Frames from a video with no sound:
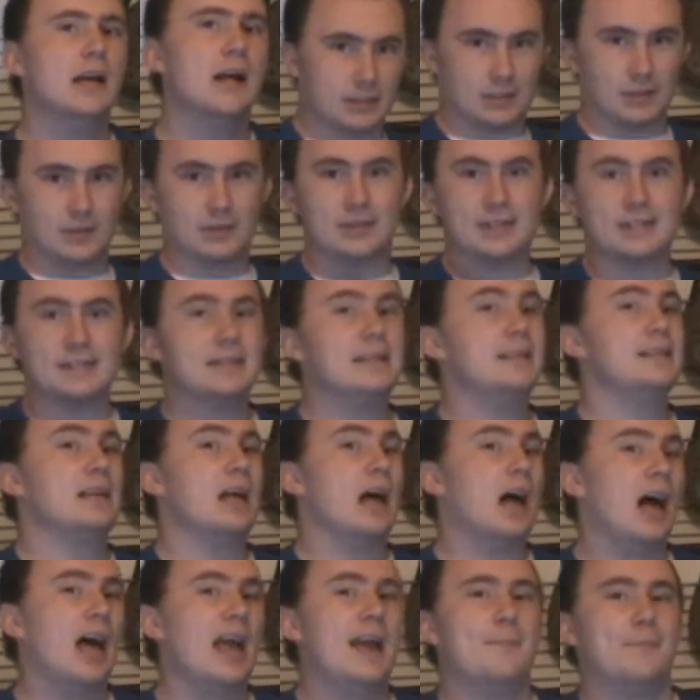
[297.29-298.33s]
So this
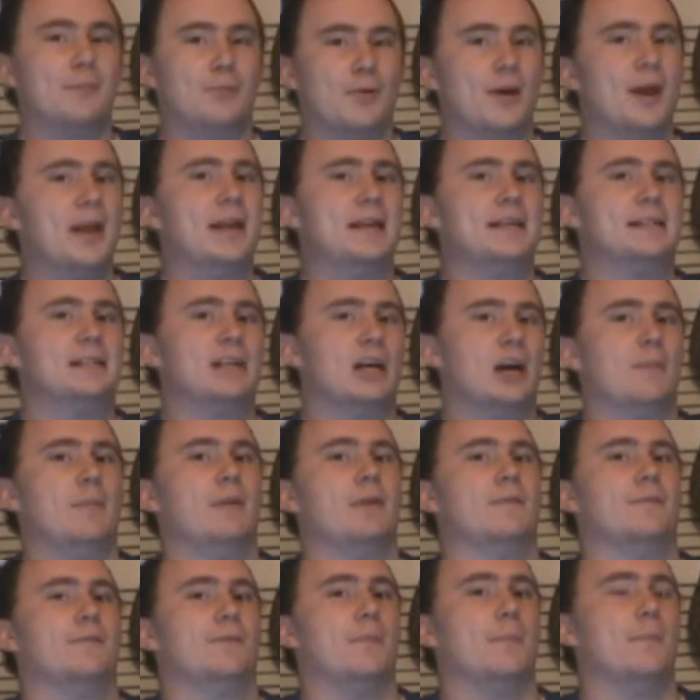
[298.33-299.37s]
is high praise
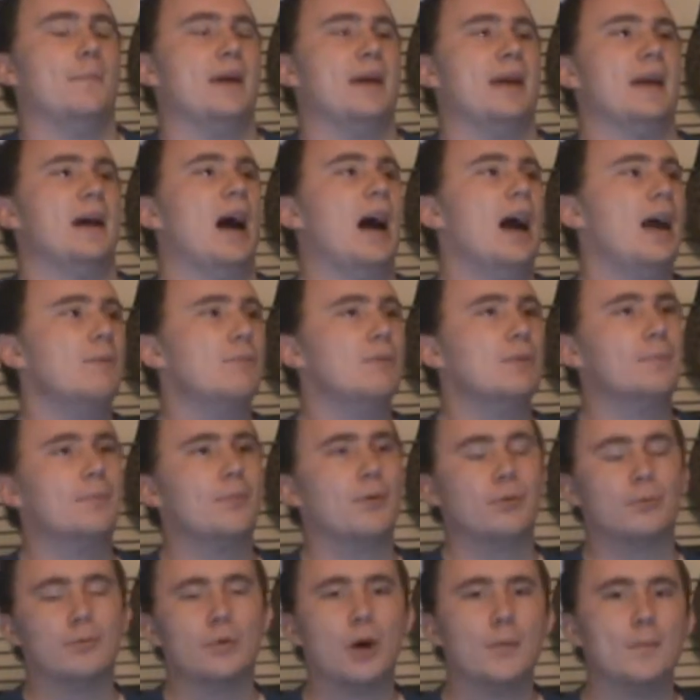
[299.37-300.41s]
coming from me. I would
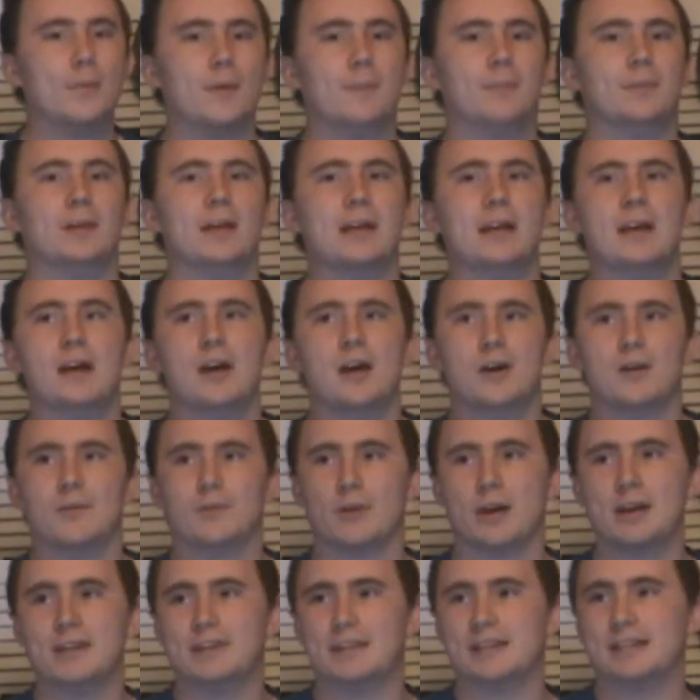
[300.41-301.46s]
probably
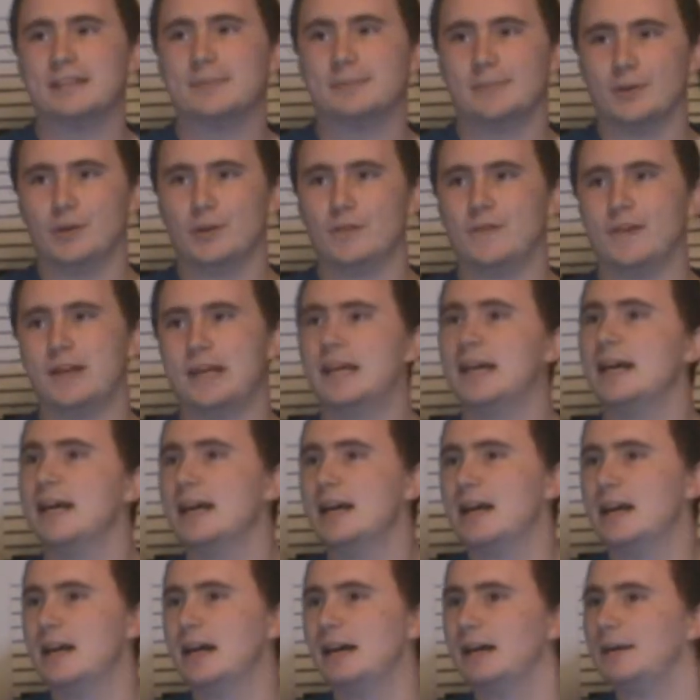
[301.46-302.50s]
rate this movie
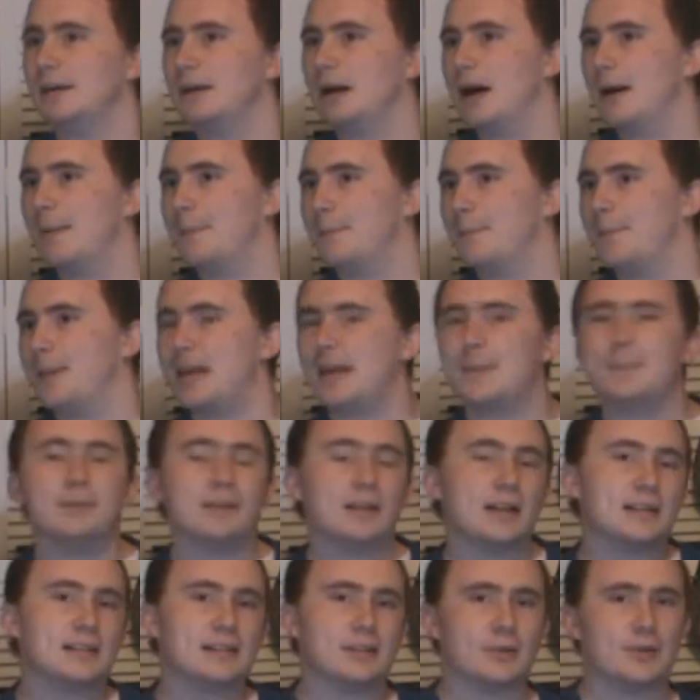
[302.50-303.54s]
a B
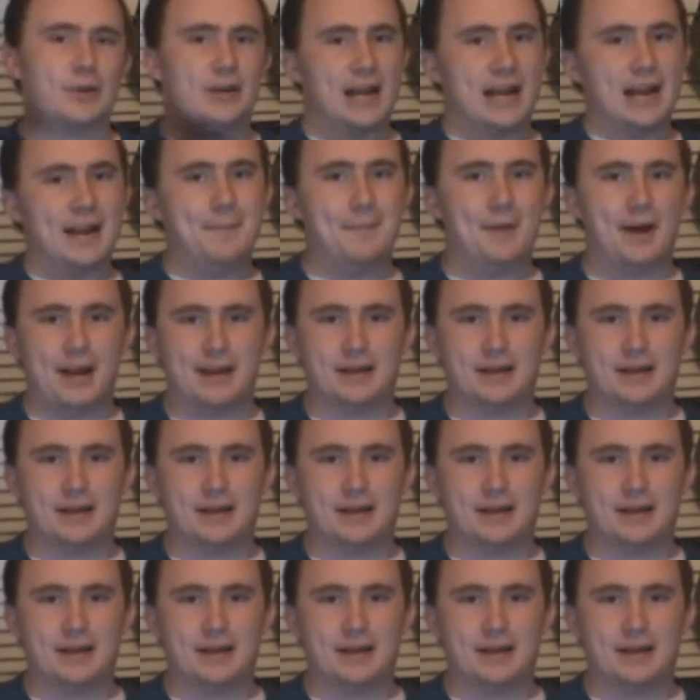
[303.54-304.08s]
plus or an A